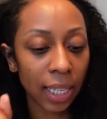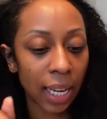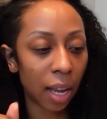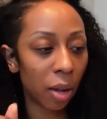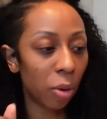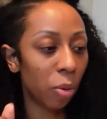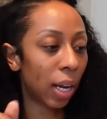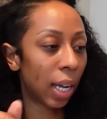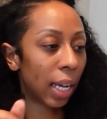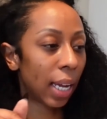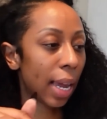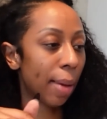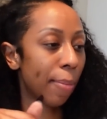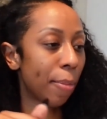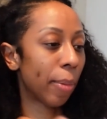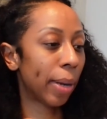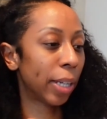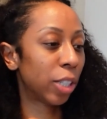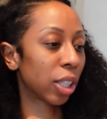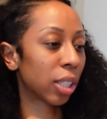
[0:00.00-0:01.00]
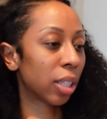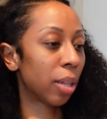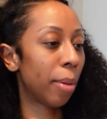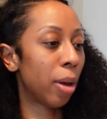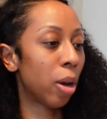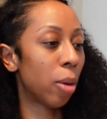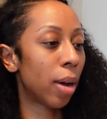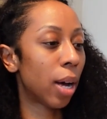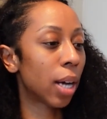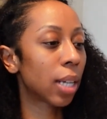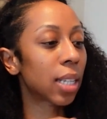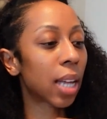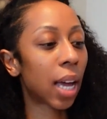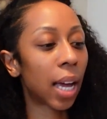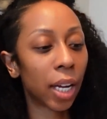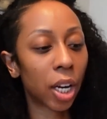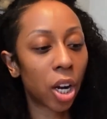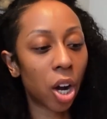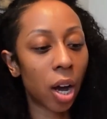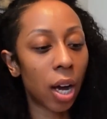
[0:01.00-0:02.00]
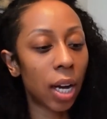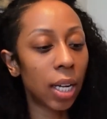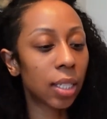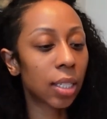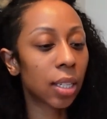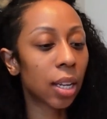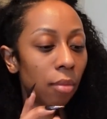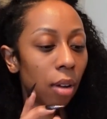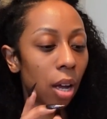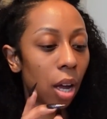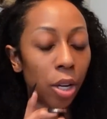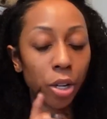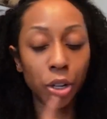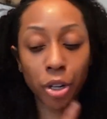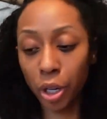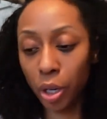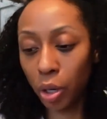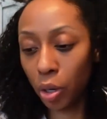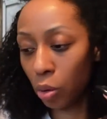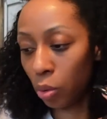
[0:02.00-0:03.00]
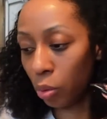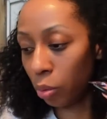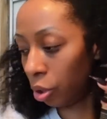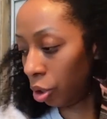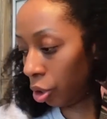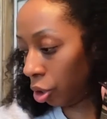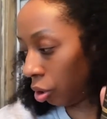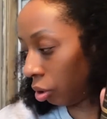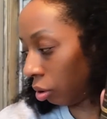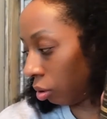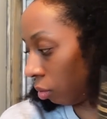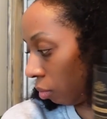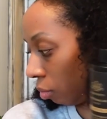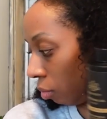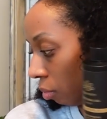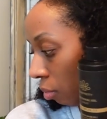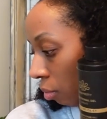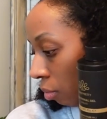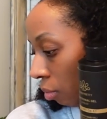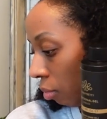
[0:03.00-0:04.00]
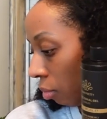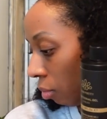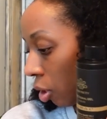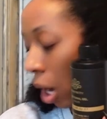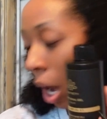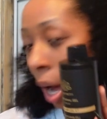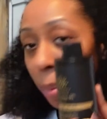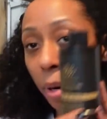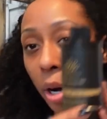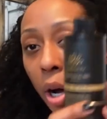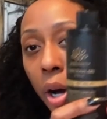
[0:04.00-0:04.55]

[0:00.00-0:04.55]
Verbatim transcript: now when I came home, I checked the mailbox. I got a new top